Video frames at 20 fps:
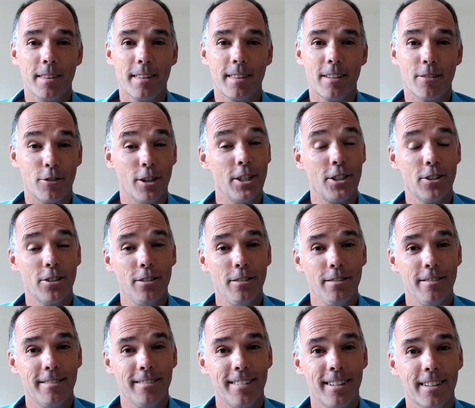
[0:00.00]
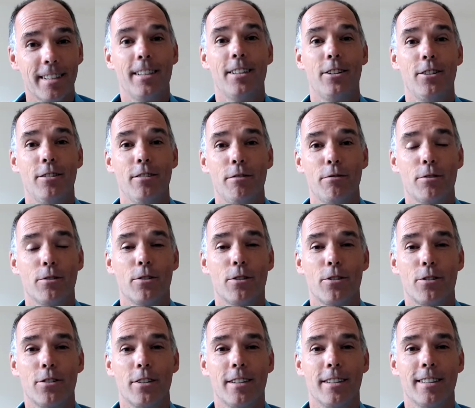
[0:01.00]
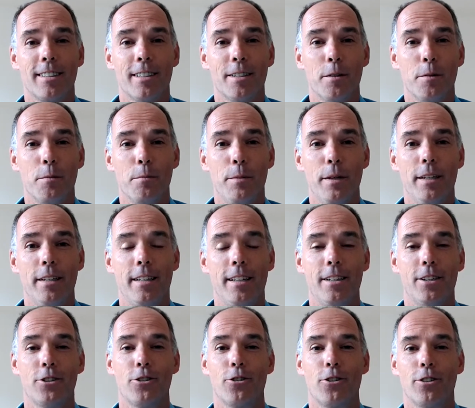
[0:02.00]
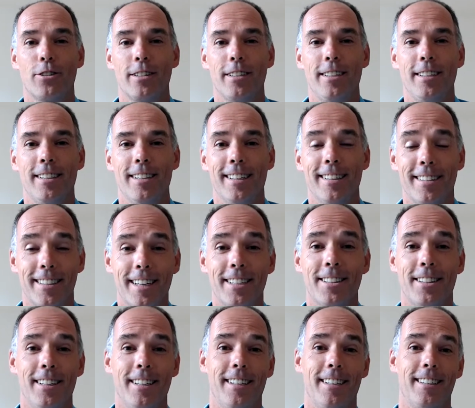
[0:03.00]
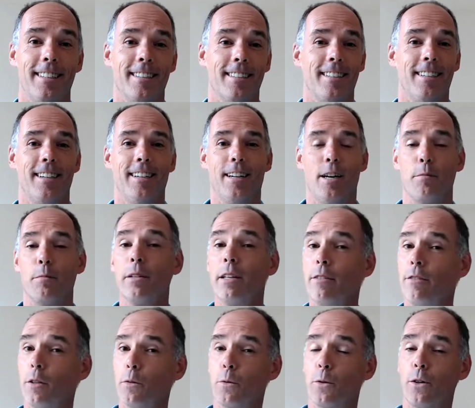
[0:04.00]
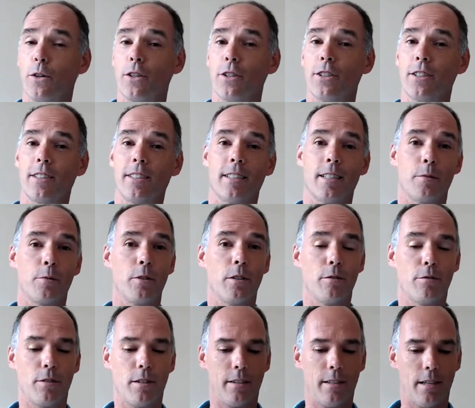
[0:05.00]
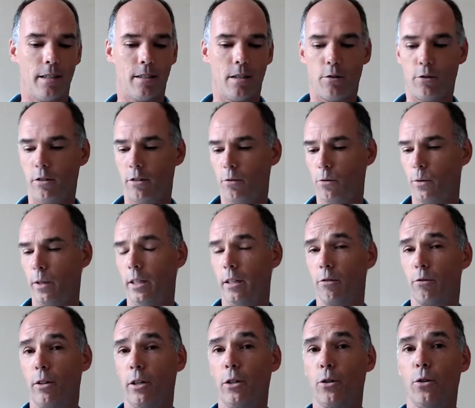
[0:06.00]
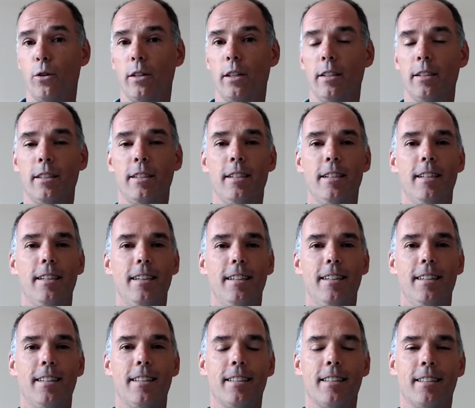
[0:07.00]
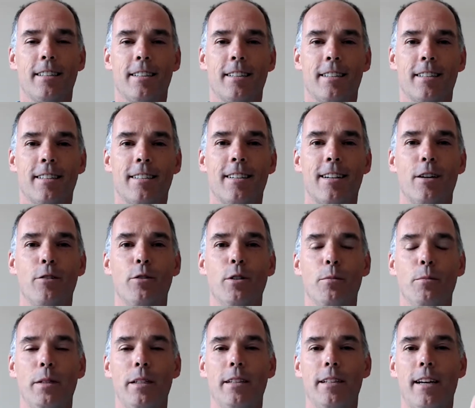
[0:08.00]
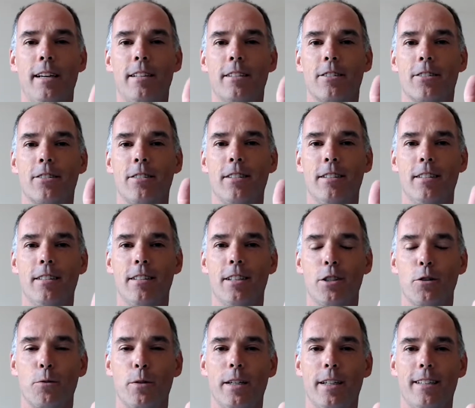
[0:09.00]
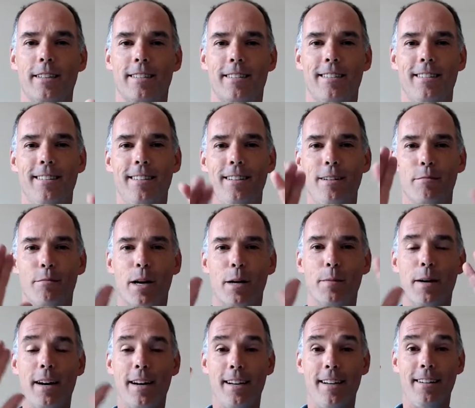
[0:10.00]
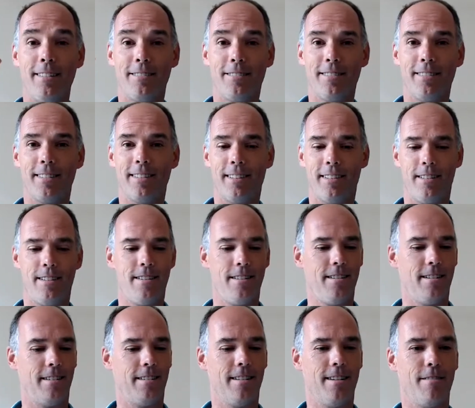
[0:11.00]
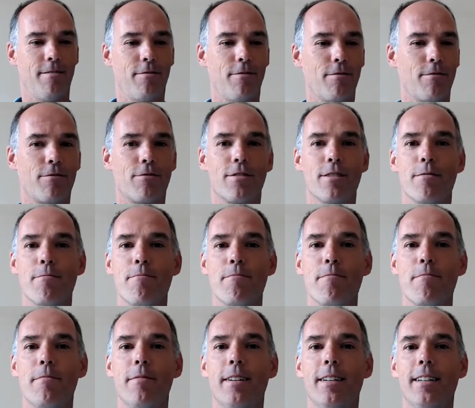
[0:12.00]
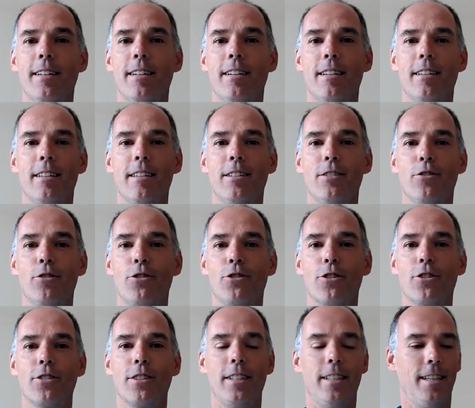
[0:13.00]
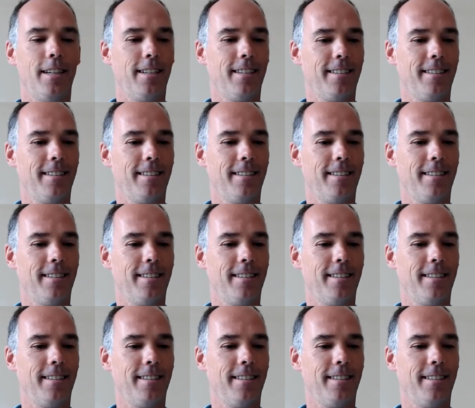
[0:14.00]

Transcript: Rachel, thank you for being here shortly and testing. I believe it works. I'm going to find out how we can record it. And we'll meet later this week. Bye-bye. Love from New Jersey.